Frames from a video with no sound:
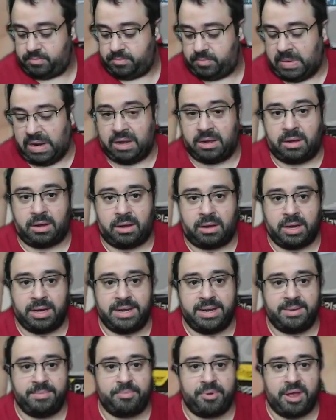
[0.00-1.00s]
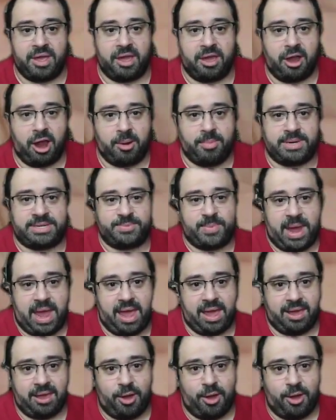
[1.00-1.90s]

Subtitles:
Oh, I didn't bring a garbage bag.